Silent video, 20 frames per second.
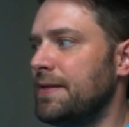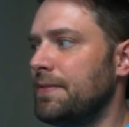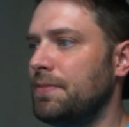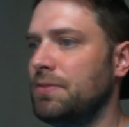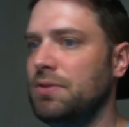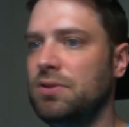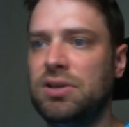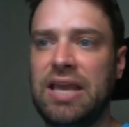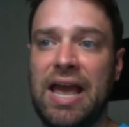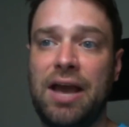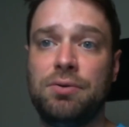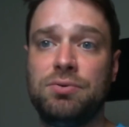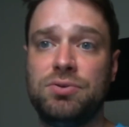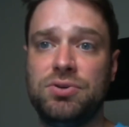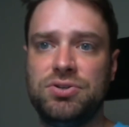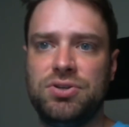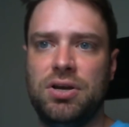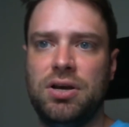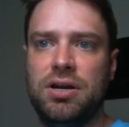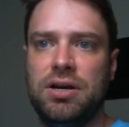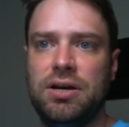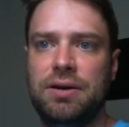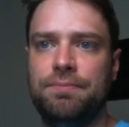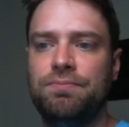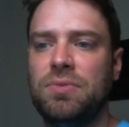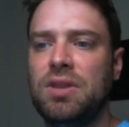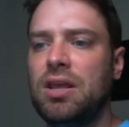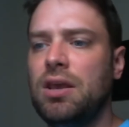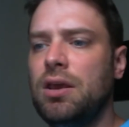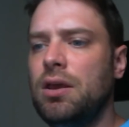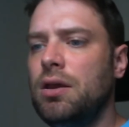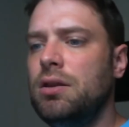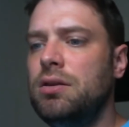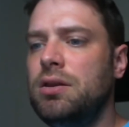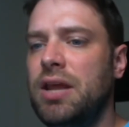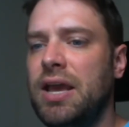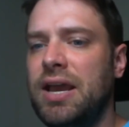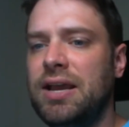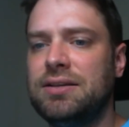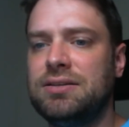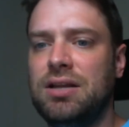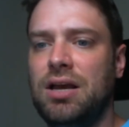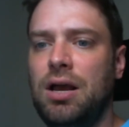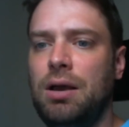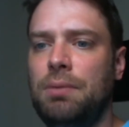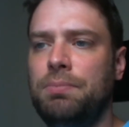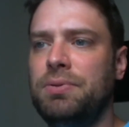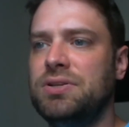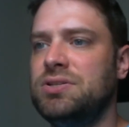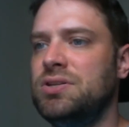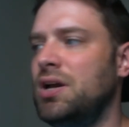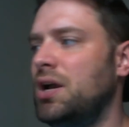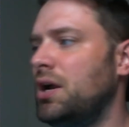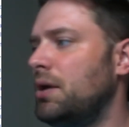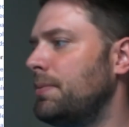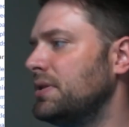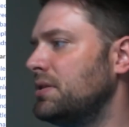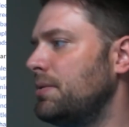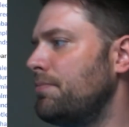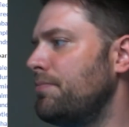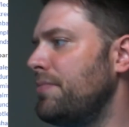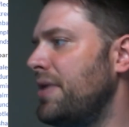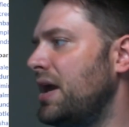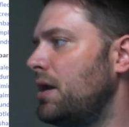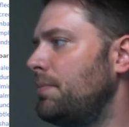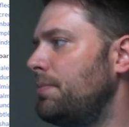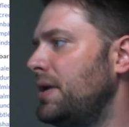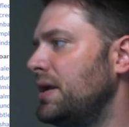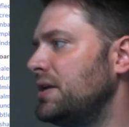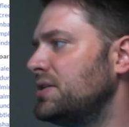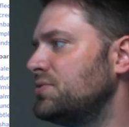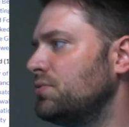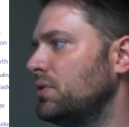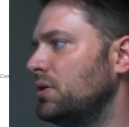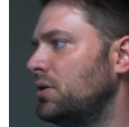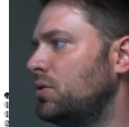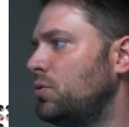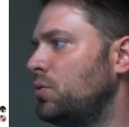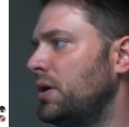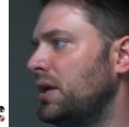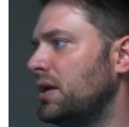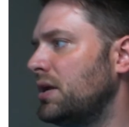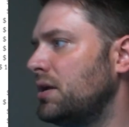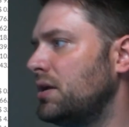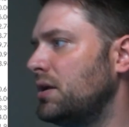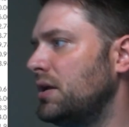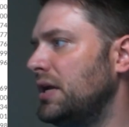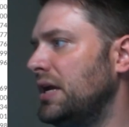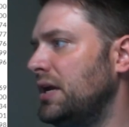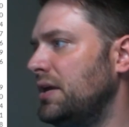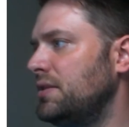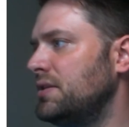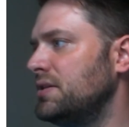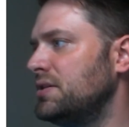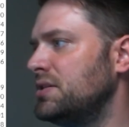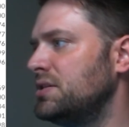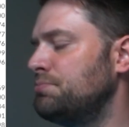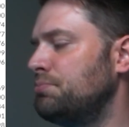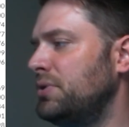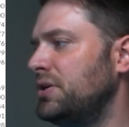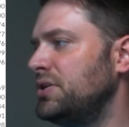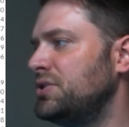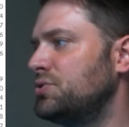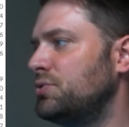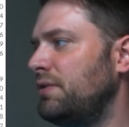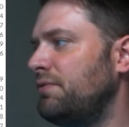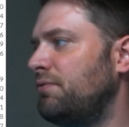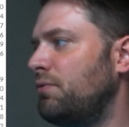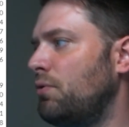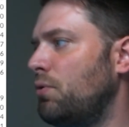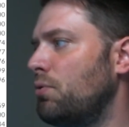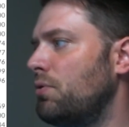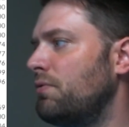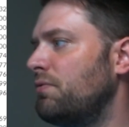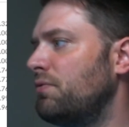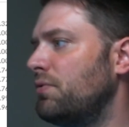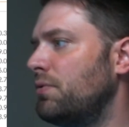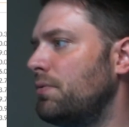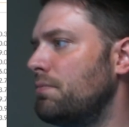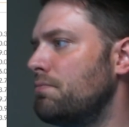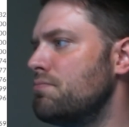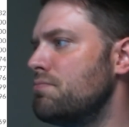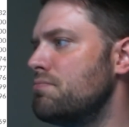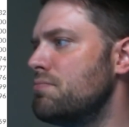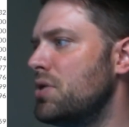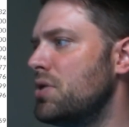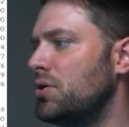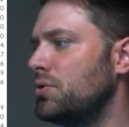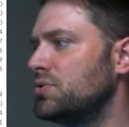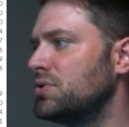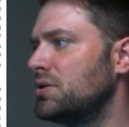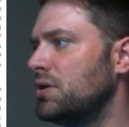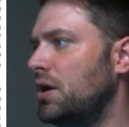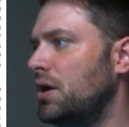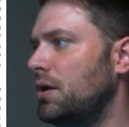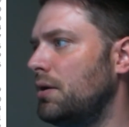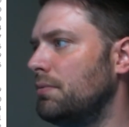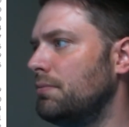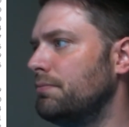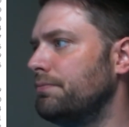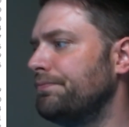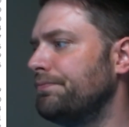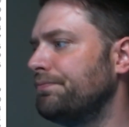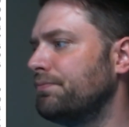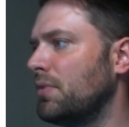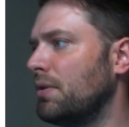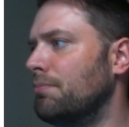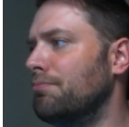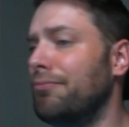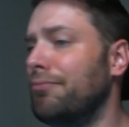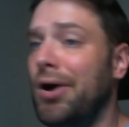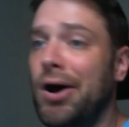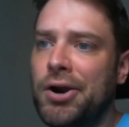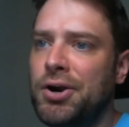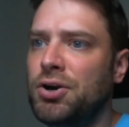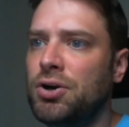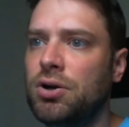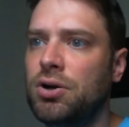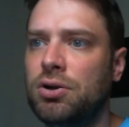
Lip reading: counters on it. Next up, let's talk about the mana base really quick. This is pretty straightforward for most modern